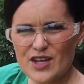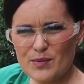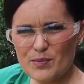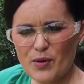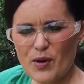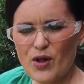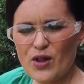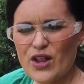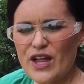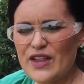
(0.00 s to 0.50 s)
You
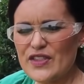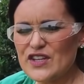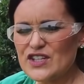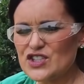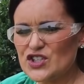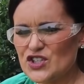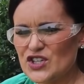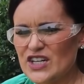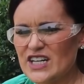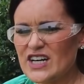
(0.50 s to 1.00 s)
pull on
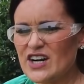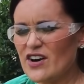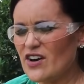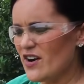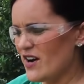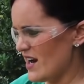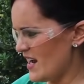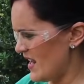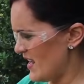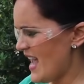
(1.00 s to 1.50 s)
the
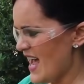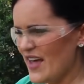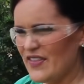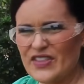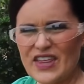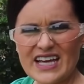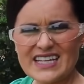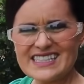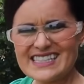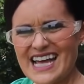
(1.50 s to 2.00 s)
trigger,
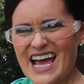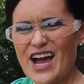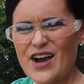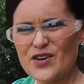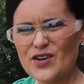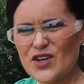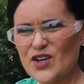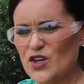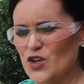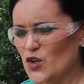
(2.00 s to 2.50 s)
and that's
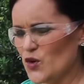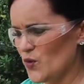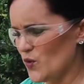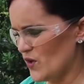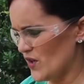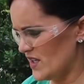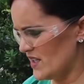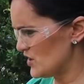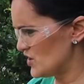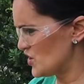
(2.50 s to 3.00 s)
how
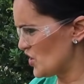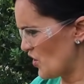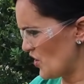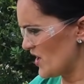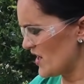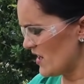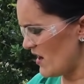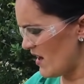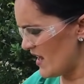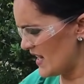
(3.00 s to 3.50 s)
you
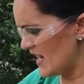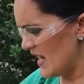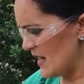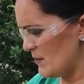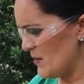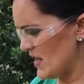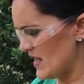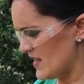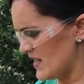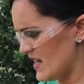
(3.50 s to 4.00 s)
turn it on
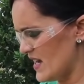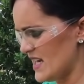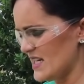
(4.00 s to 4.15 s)
and make the